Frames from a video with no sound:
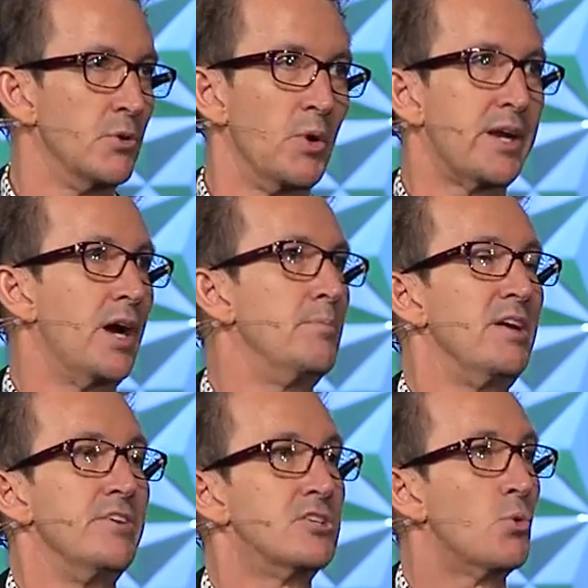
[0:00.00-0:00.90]
that would come
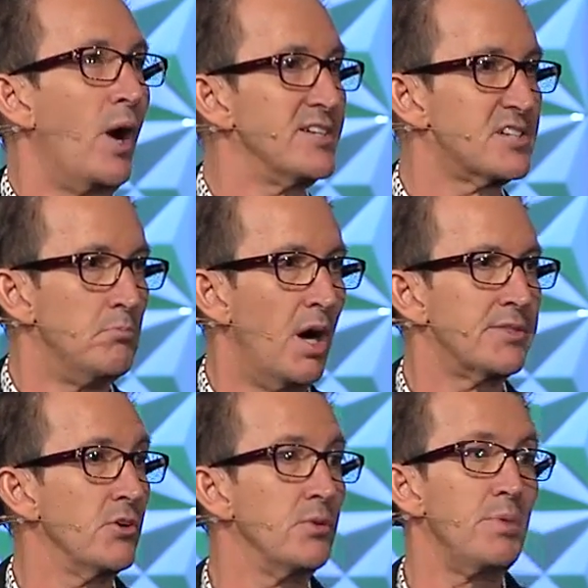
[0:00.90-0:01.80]
even twice a
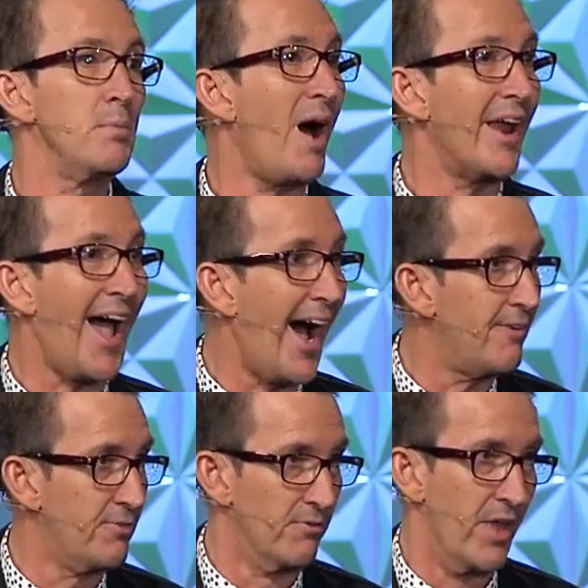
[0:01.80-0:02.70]
month, it would be about
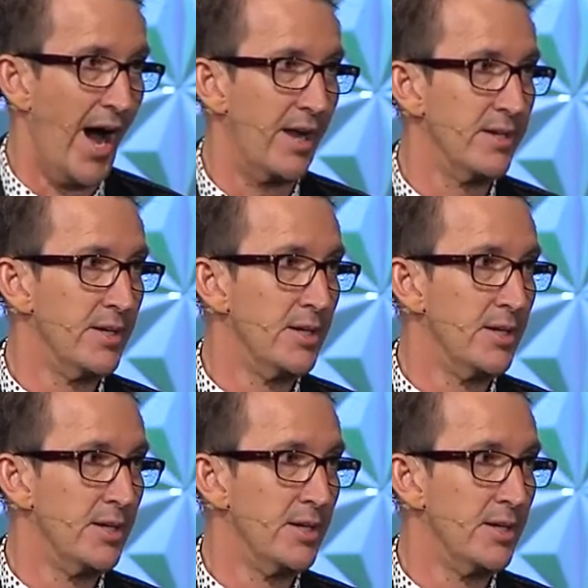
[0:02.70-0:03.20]
half of that.